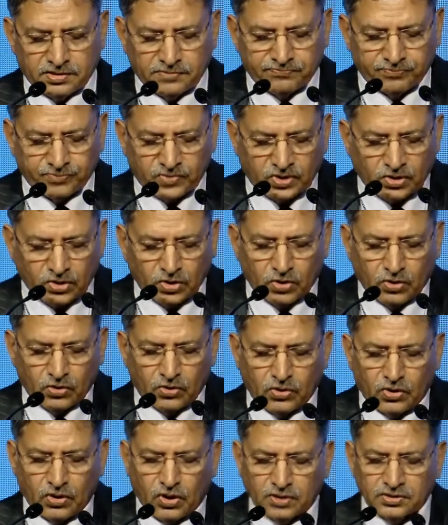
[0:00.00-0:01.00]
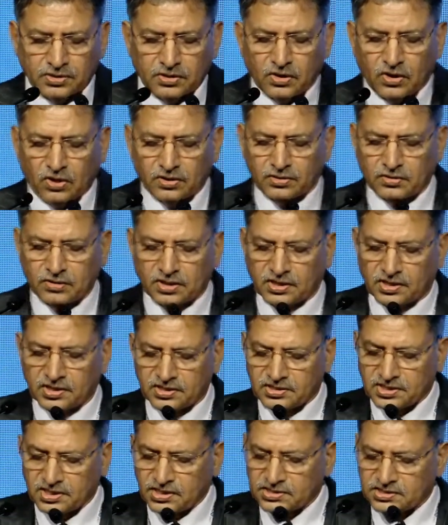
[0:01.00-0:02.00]
So on
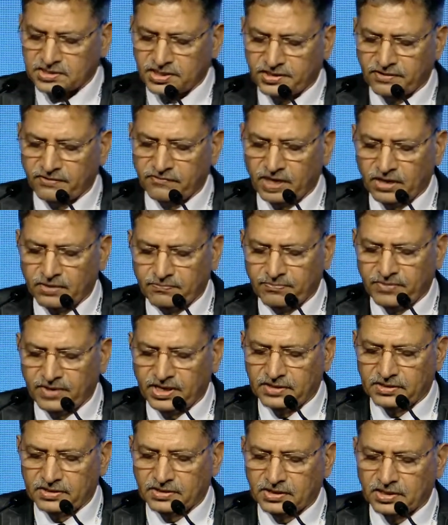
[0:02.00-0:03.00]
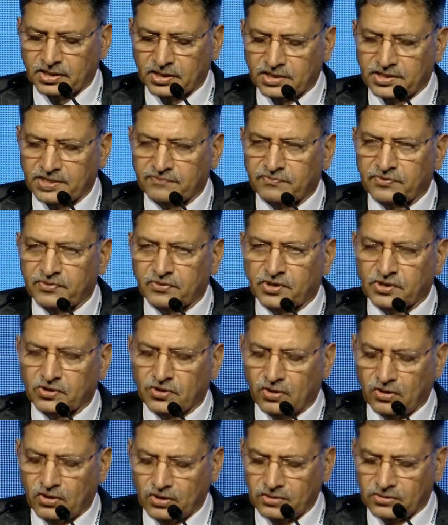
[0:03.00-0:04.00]
research and development, if you
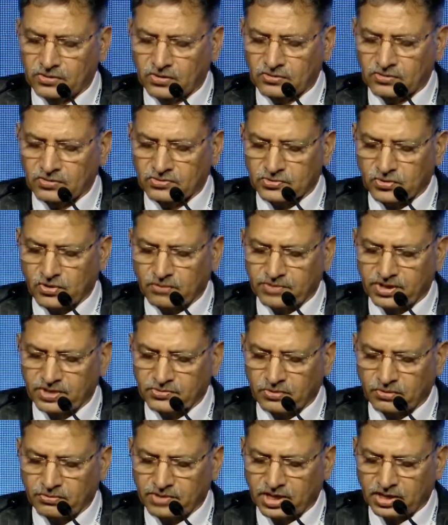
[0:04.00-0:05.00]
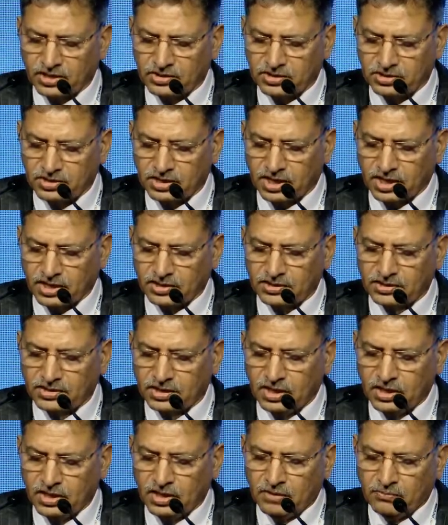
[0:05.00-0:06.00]
recall, Dr. Soumya Swaminathan had
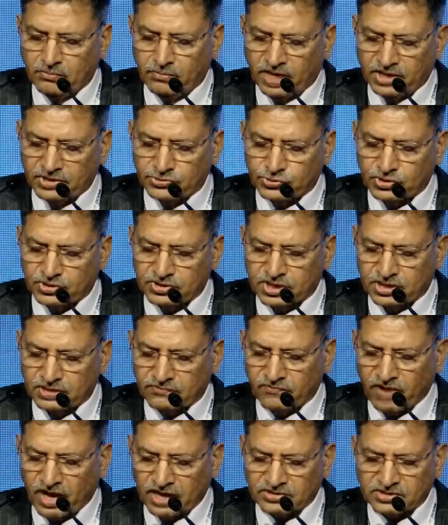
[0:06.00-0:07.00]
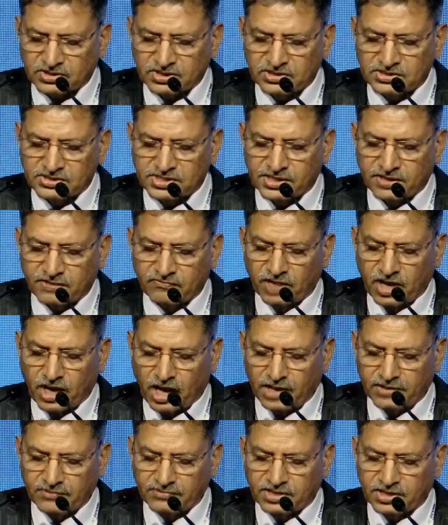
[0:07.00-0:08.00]
mentioned that vaccines save
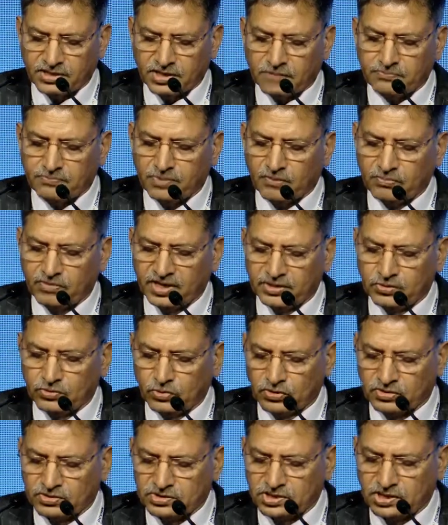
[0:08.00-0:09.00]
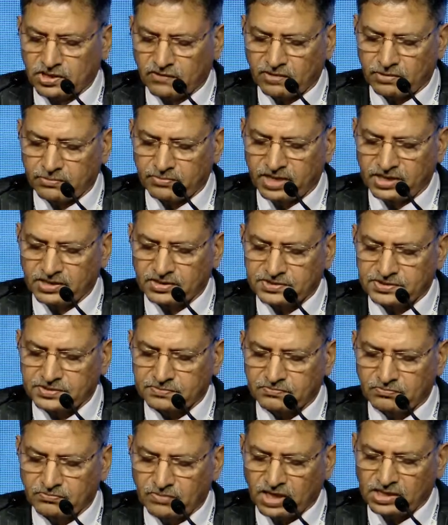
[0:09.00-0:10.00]
lives and are public goods. Governments,
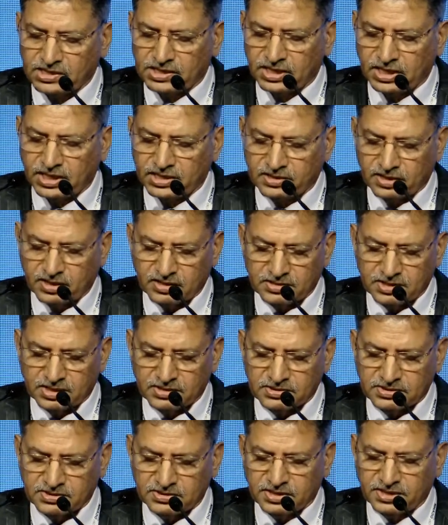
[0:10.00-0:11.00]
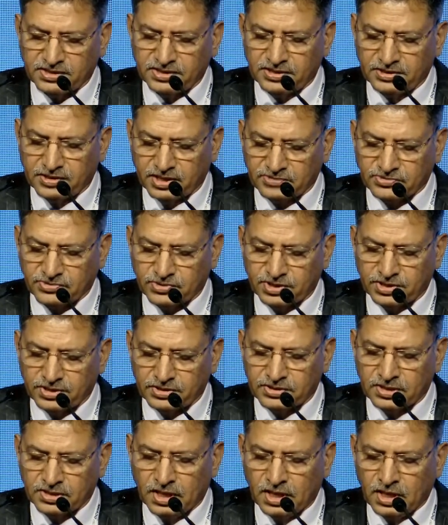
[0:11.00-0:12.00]
multilateral agencies, and industries
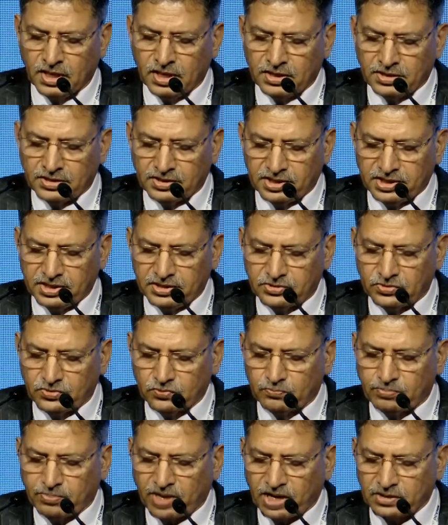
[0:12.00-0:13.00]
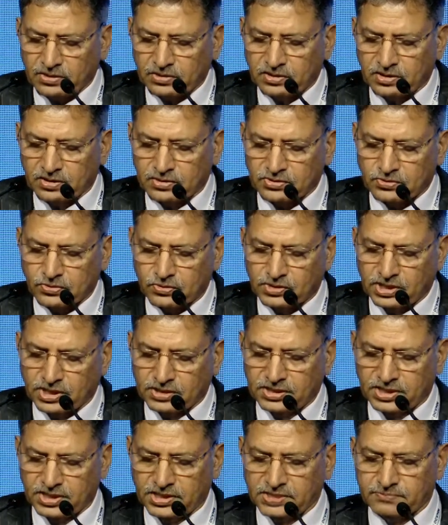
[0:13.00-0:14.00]
need to partner so that
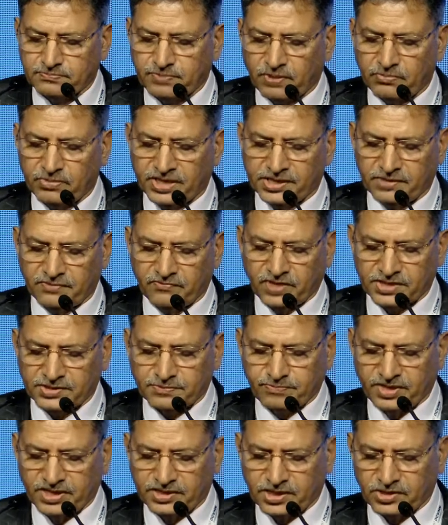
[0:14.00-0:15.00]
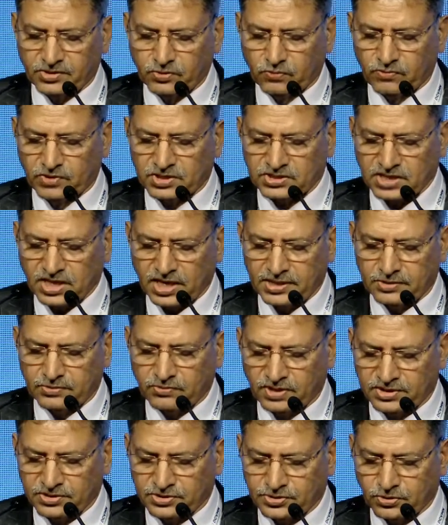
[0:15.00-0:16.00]
there is public investment and oversight to
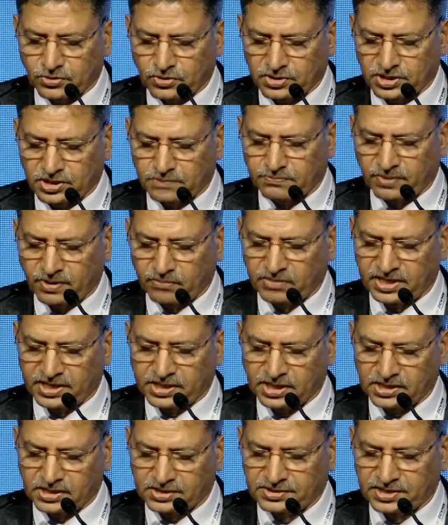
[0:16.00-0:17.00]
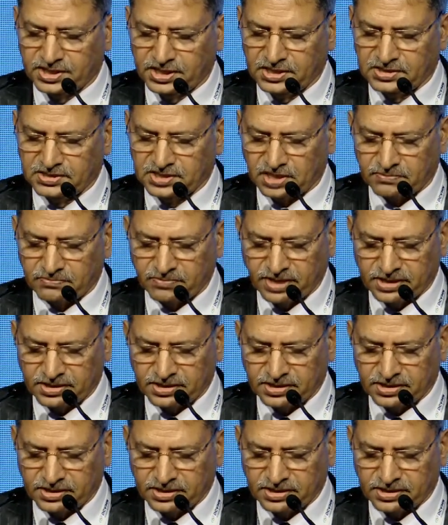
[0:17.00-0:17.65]
ensure that public health needs are met.